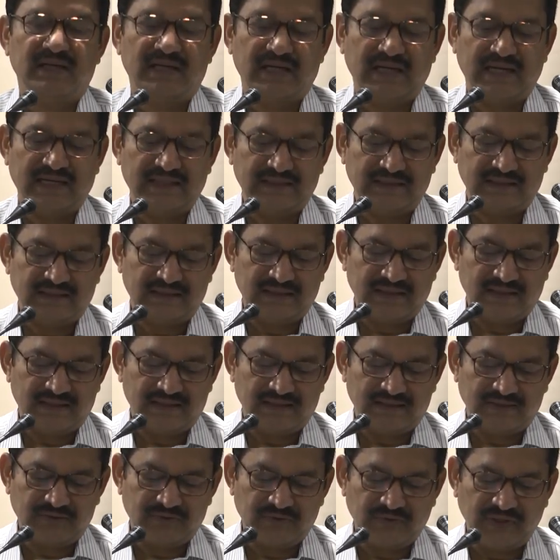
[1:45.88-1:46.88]
And
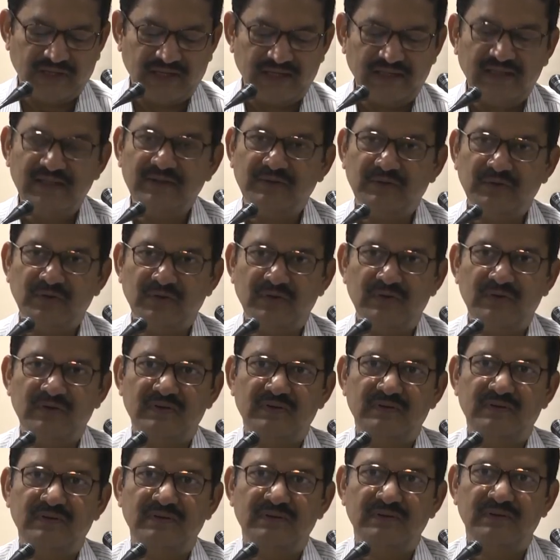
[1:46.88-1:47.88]
uh, today,
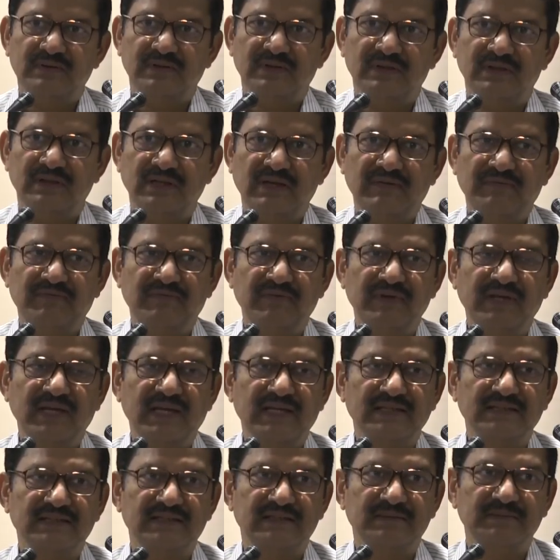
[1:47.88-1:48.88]
though uh, left-wing
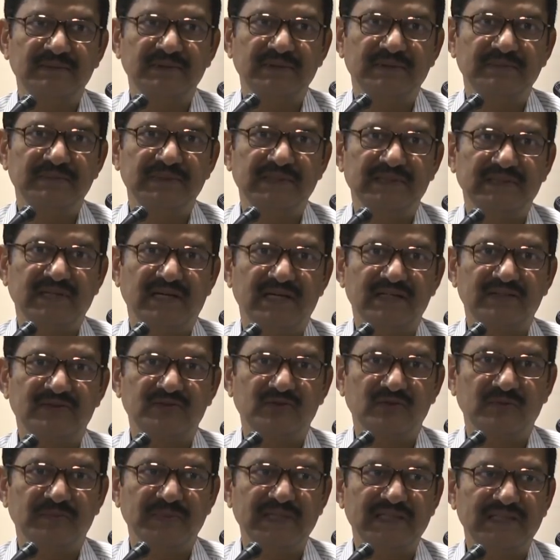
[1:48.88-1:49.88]
extremism is not
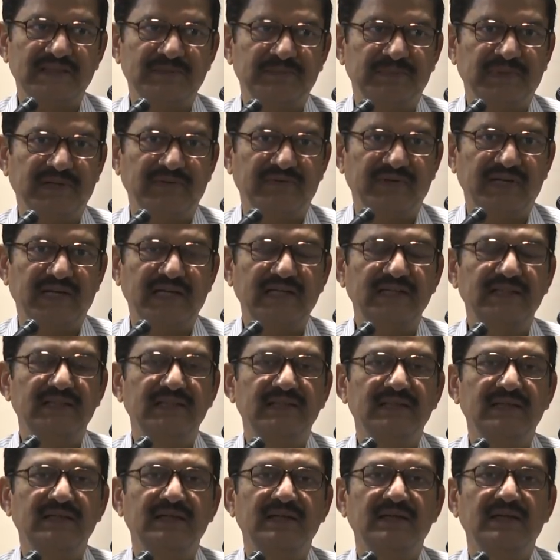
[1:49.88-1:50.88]
so much prevalent,
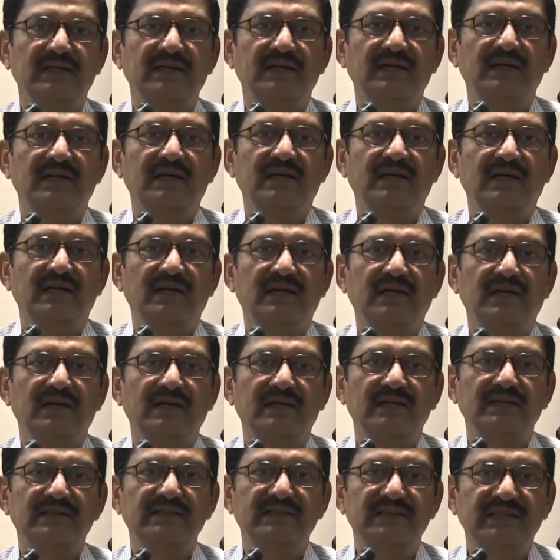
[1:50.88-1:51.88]

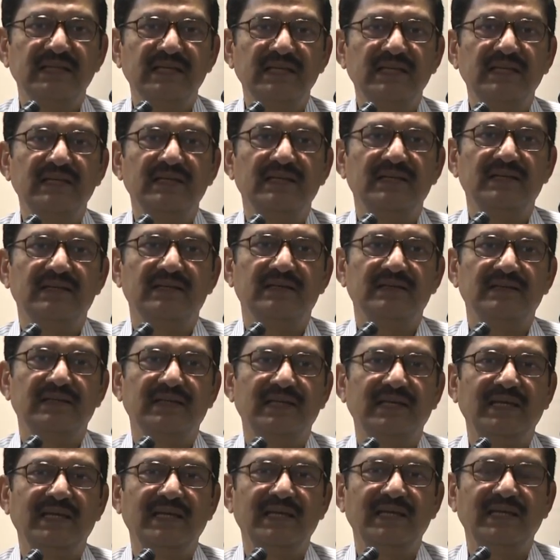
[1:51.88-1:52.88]
uh, still
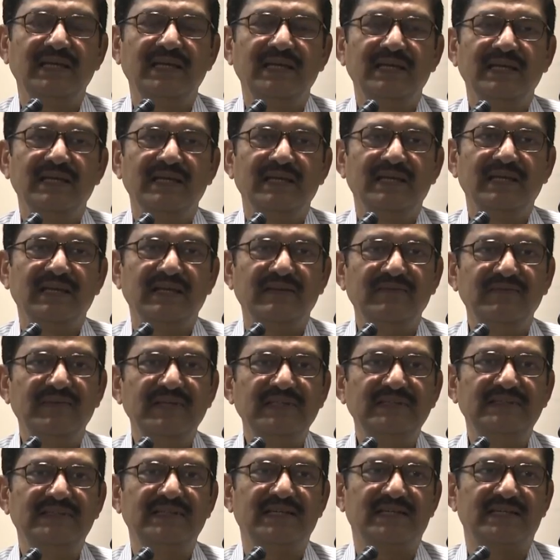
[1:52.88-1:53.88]
the
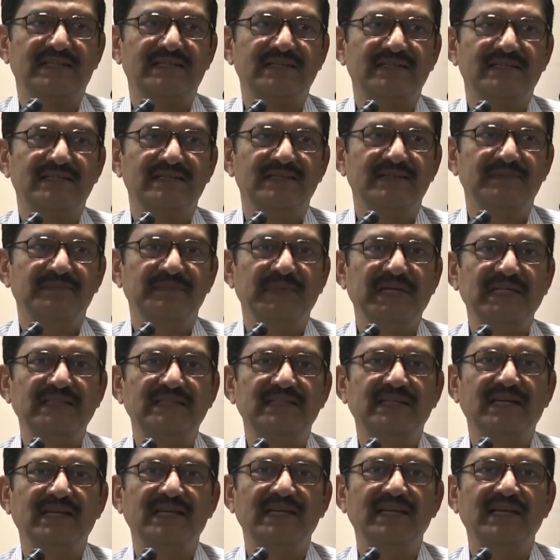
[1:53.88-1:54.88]
investors
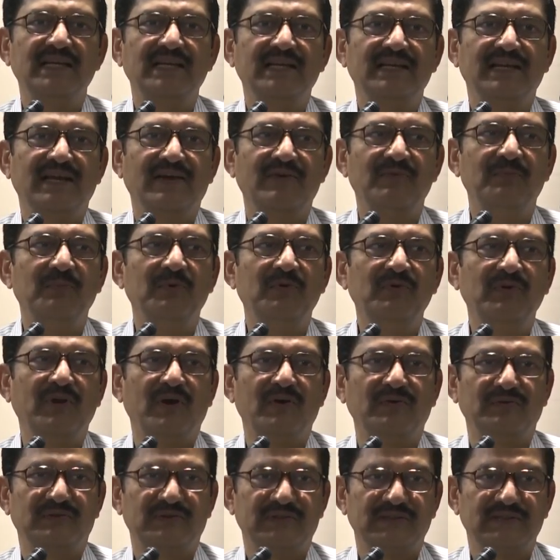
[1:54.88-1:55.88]
basically have moved
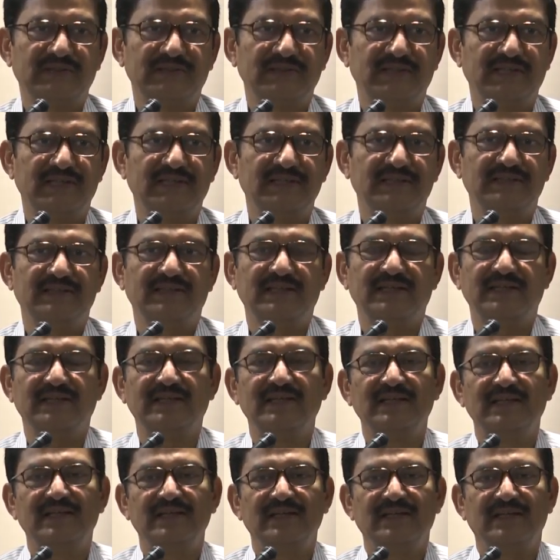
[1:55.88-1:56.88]
out. That is,
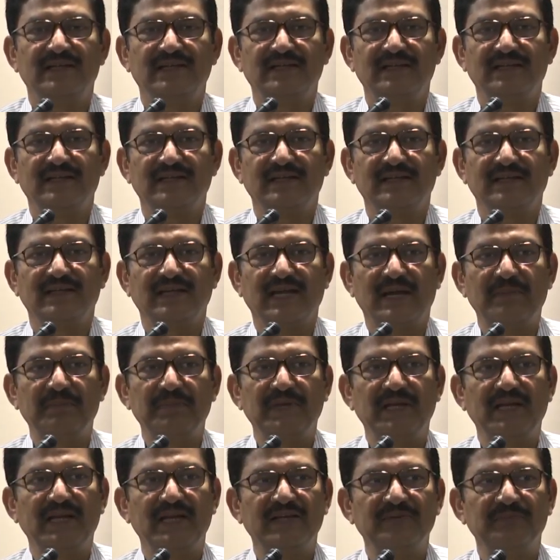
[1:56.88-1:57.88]
the uh,
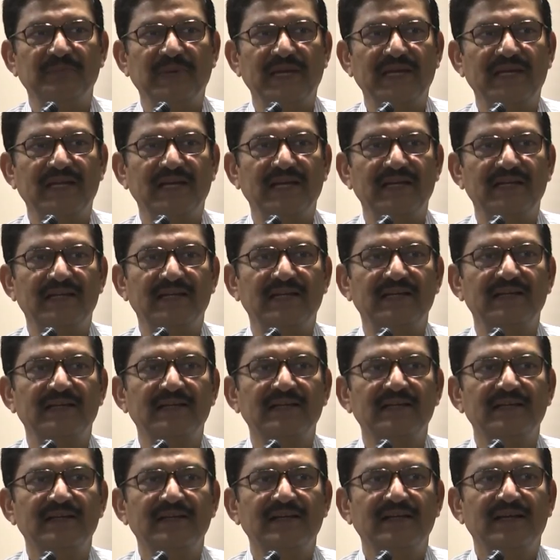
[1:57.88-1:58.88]
capital has migrated.
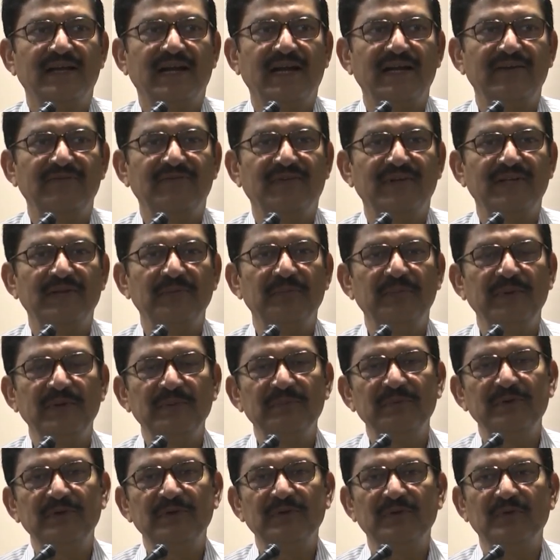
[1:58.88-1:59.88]
And for the
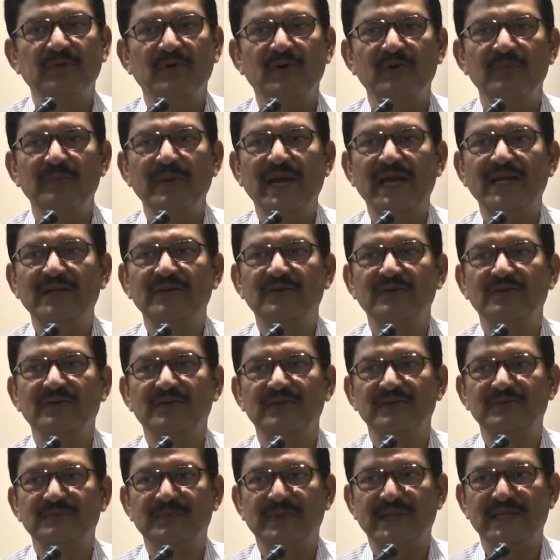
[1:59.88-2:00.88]
people to go back to
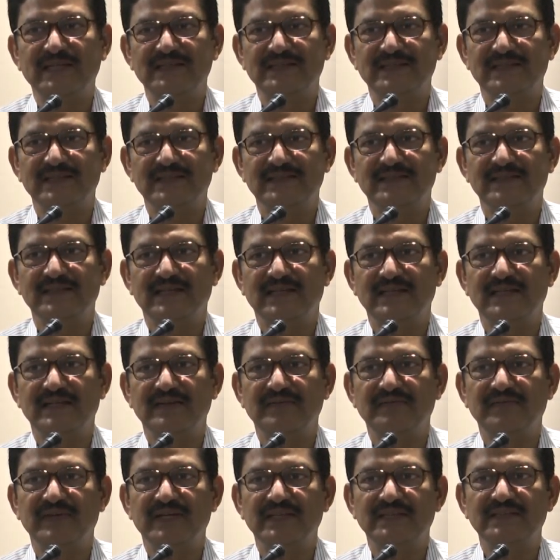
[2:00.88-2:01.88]
those places and
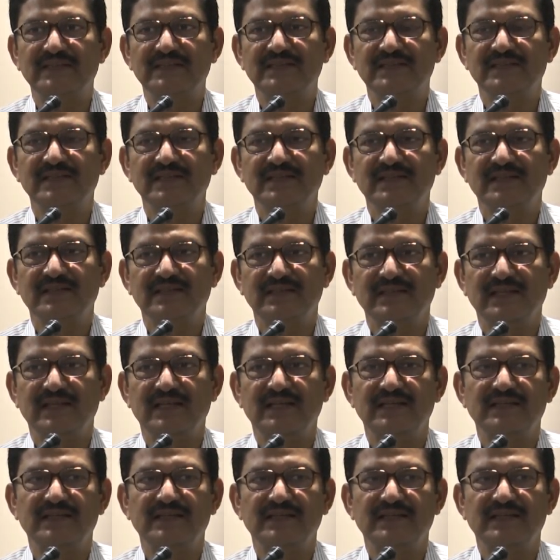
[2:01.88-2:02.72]
invest, there